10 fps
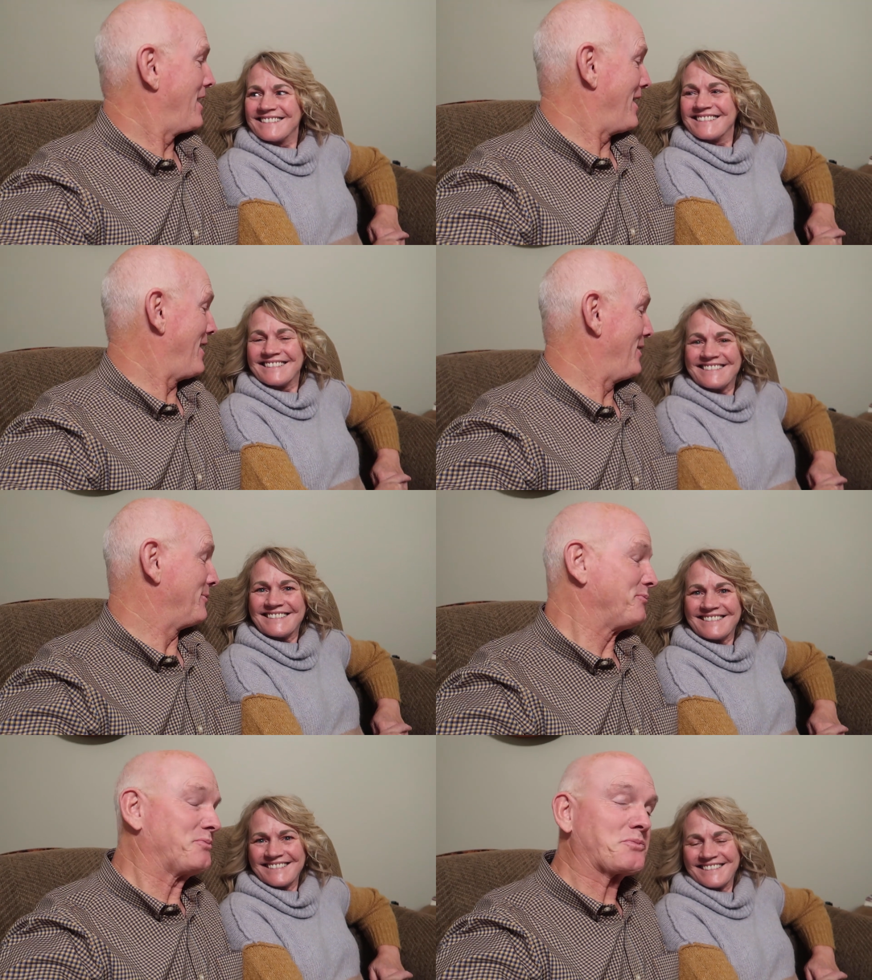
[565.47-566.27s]

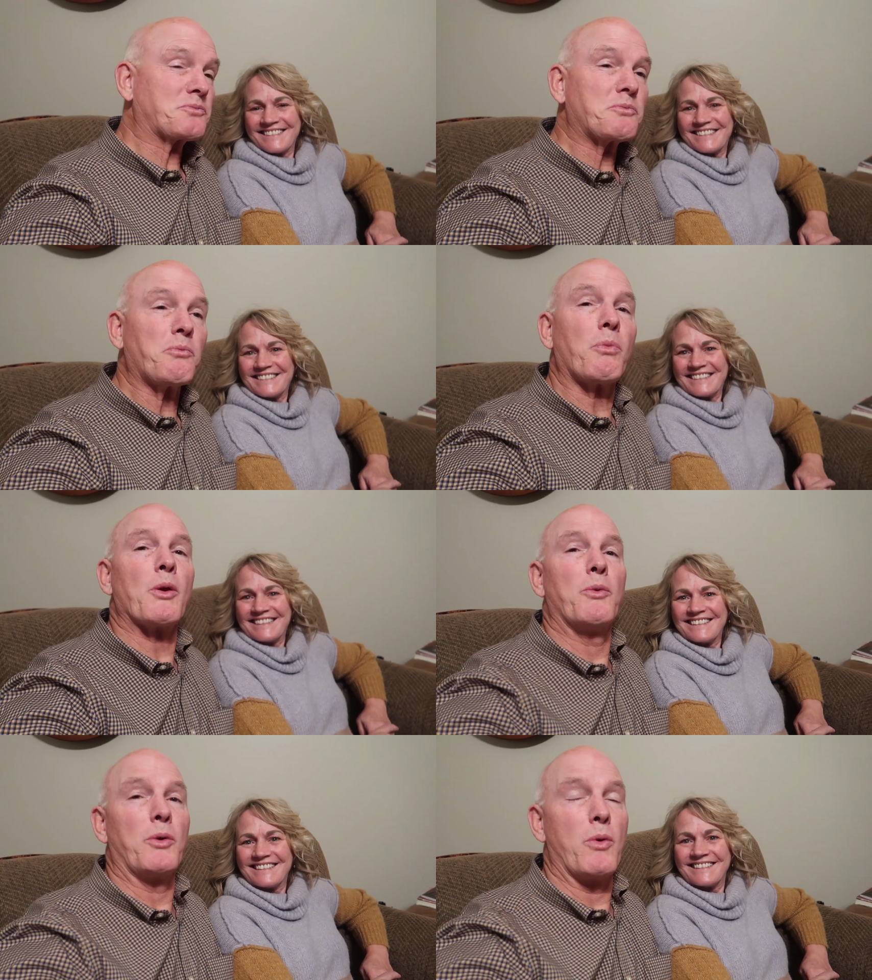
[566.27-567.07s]
Speaker 1: Um,
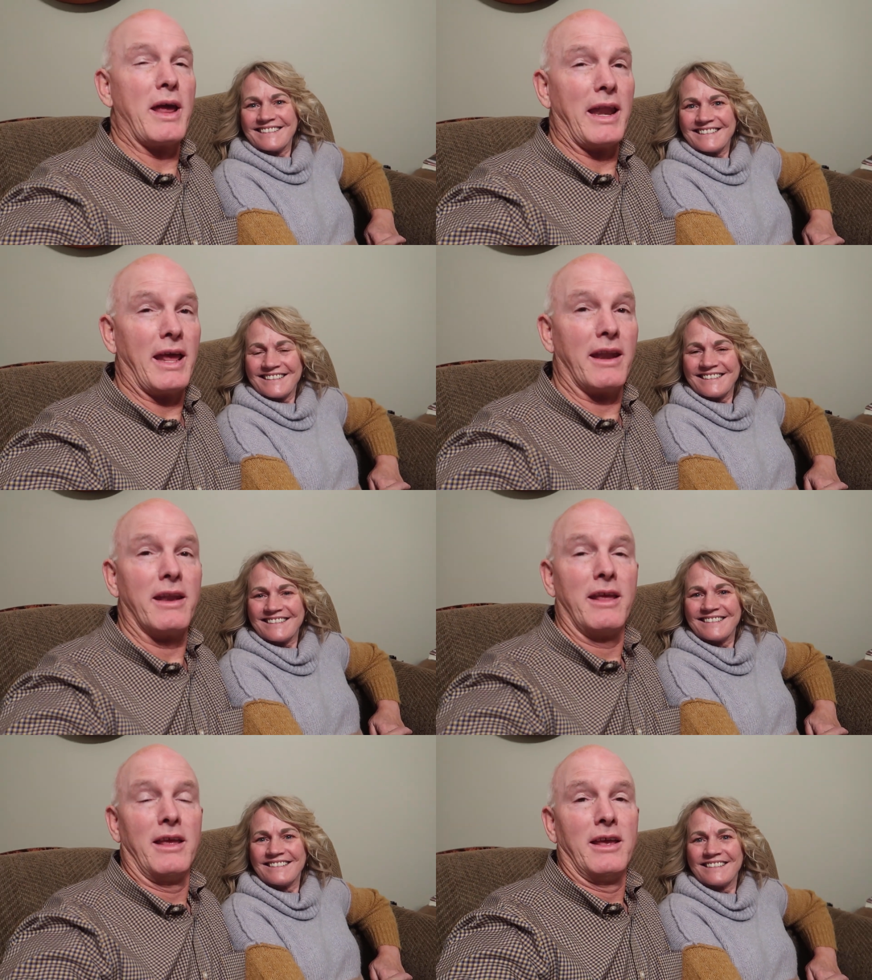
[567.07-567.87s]
we went
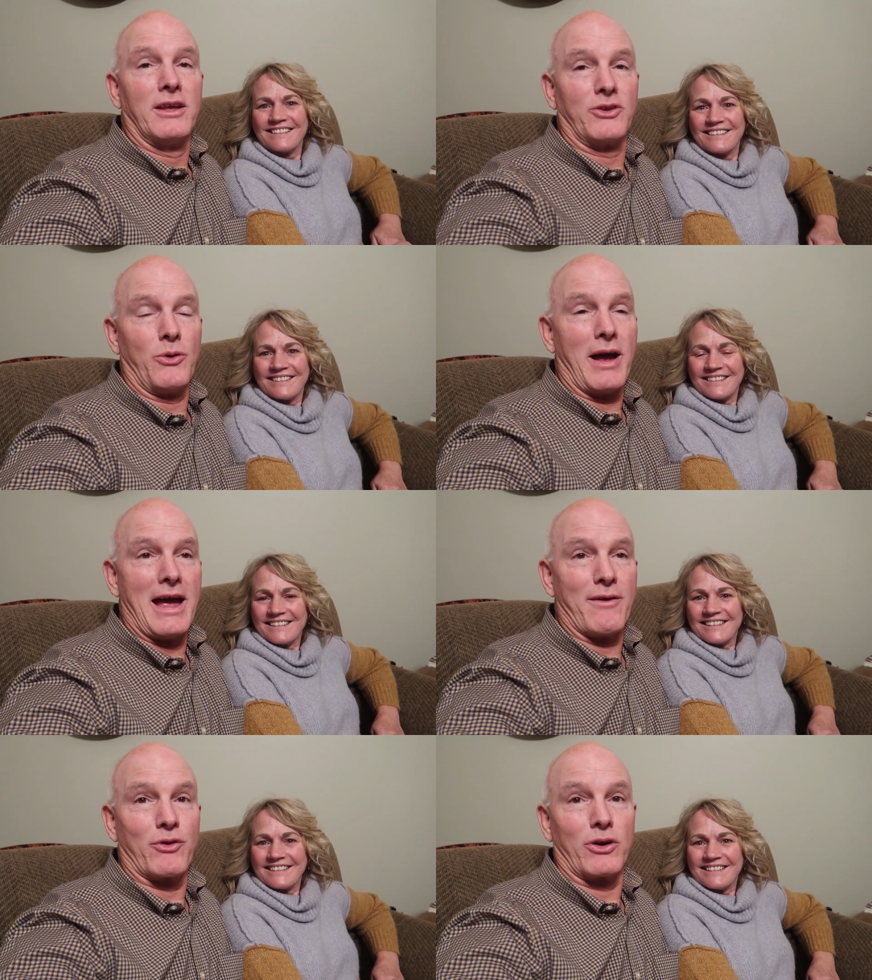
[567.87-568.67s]
in to
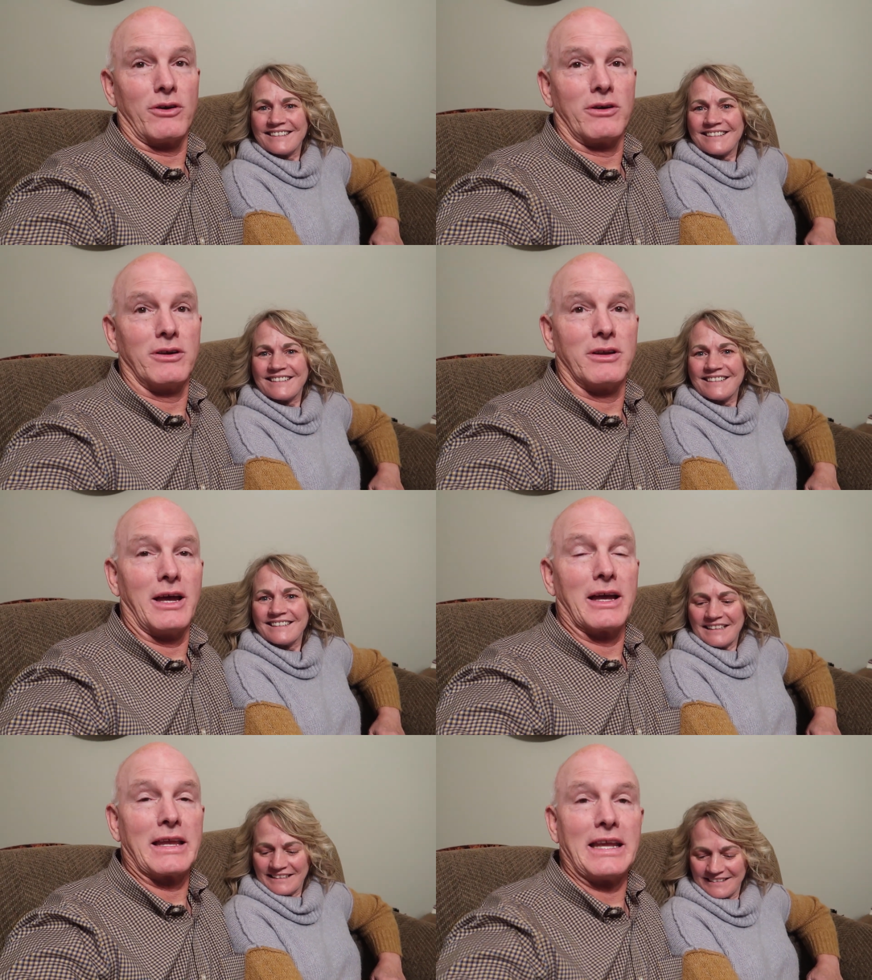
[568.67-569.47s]
have her
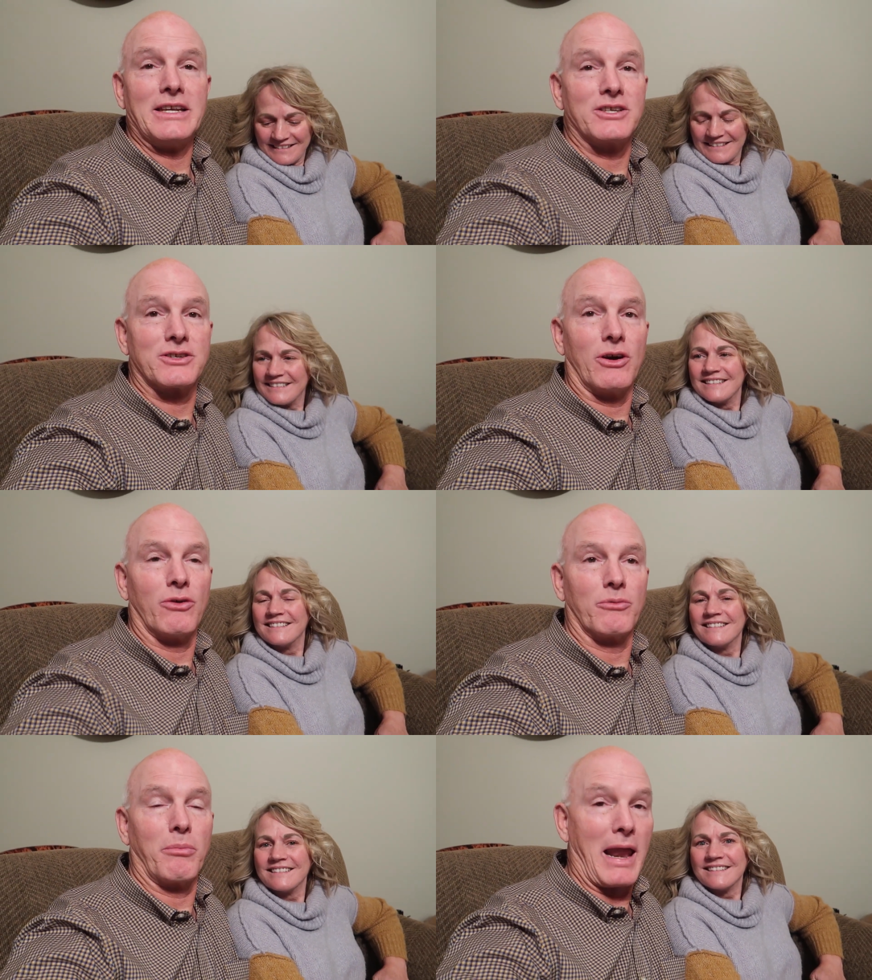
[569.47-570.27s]
uh, kidney
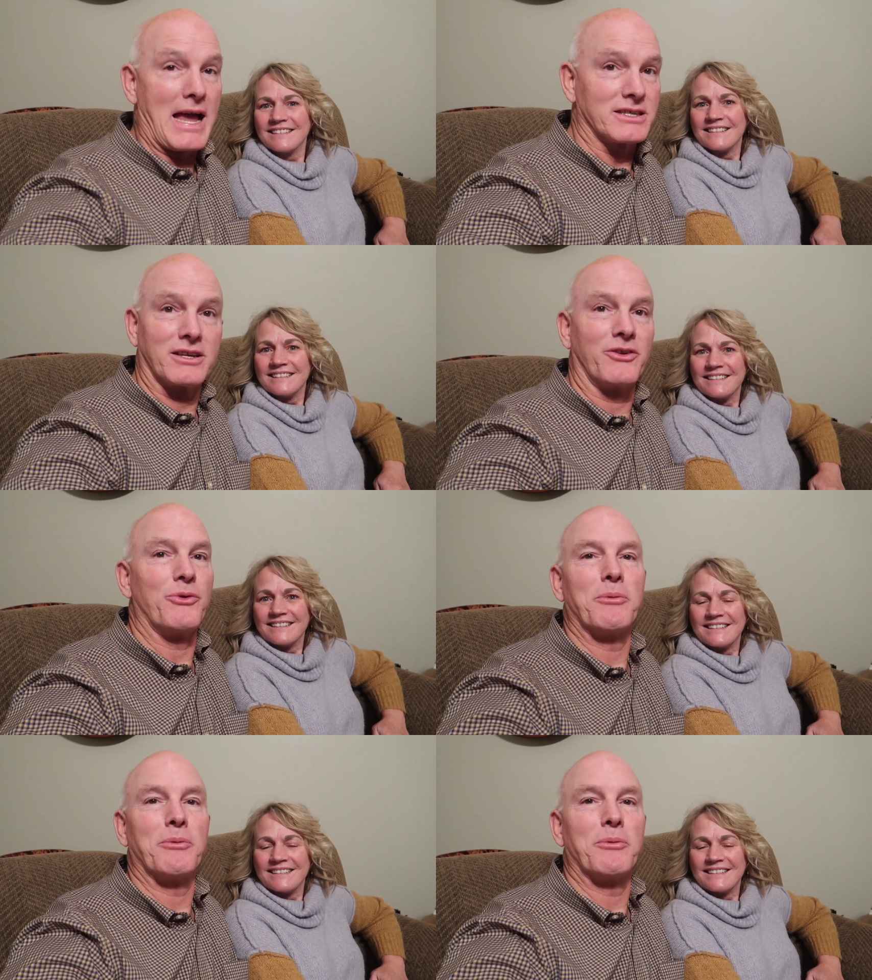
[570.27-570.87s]
stone blasted and